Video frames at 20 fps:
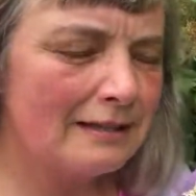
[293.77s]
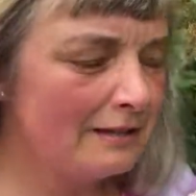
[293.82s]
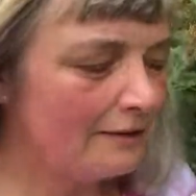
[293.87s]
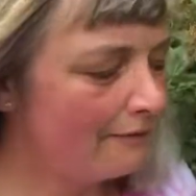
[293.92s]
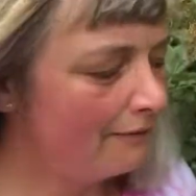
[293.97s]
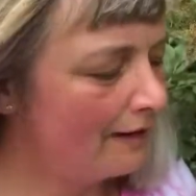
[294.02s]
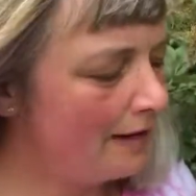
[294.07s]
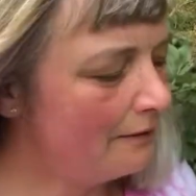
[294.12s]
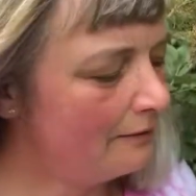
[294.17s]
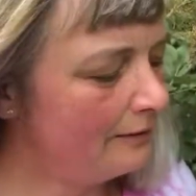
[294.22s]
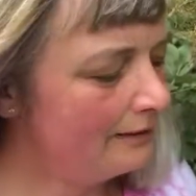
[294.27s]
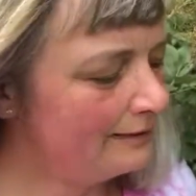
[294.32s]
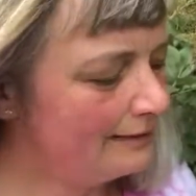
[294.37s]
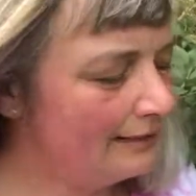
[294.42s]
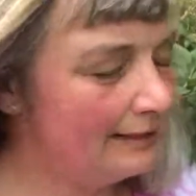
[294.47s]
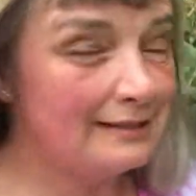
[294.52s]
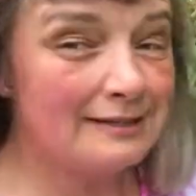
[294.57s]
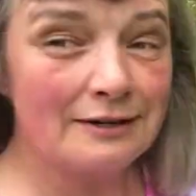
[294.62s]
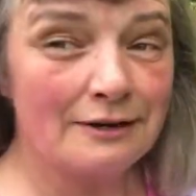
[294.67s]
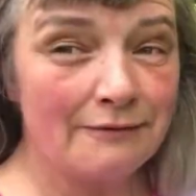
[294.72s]
the flowering
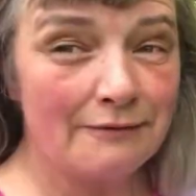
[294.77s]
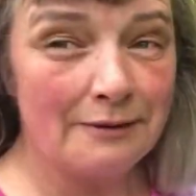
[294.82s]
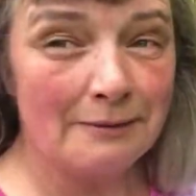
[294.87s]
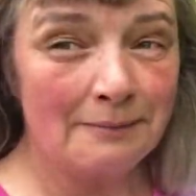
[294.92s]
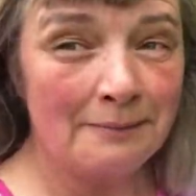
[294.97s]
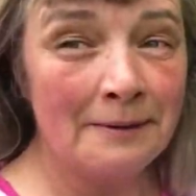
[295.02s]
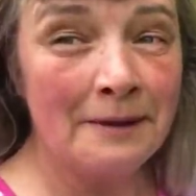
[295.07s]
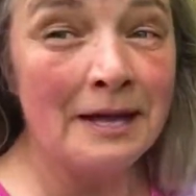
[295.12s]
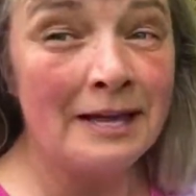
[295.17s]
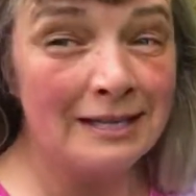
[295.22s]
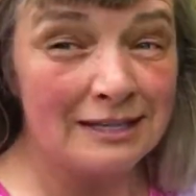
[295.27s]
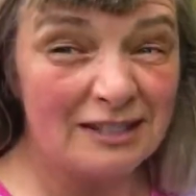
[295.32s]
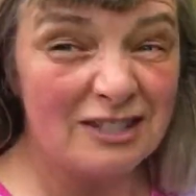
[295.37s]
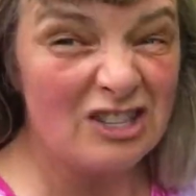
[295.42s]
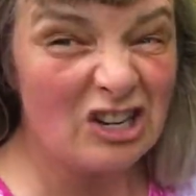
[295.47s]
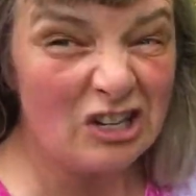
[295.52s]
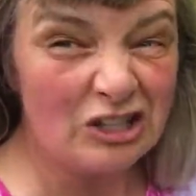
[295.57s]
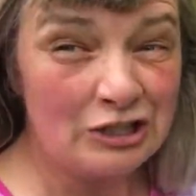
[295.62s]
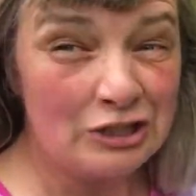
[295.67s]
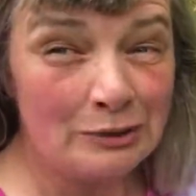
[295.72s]
season of them
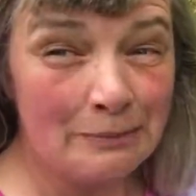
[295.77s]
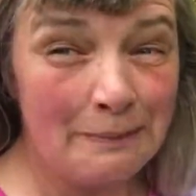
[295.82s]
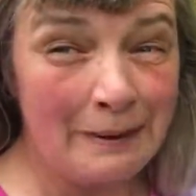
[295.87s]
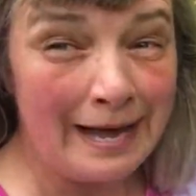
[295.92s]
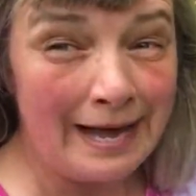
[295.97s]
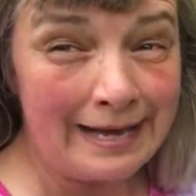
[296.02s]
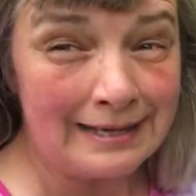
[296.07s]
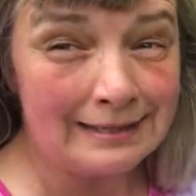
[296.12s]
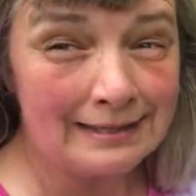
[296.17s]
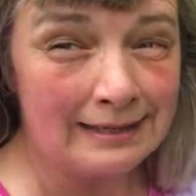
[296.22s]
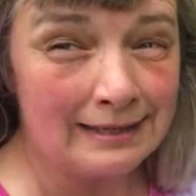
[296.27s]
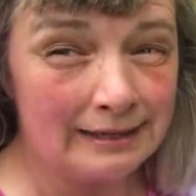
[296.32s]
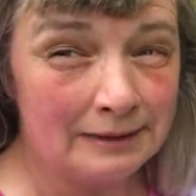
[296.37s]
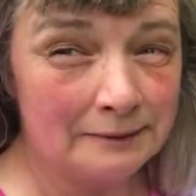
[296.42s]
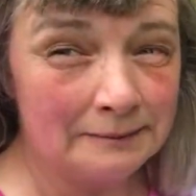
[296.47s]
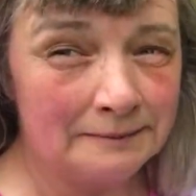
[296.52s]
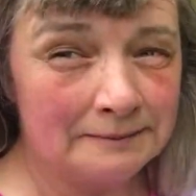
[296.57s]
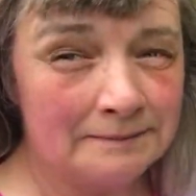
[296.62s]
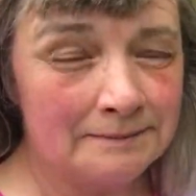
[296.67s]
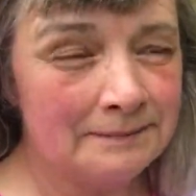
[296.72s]
starting to pass
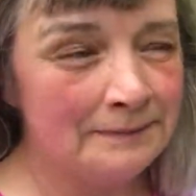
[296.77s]
now.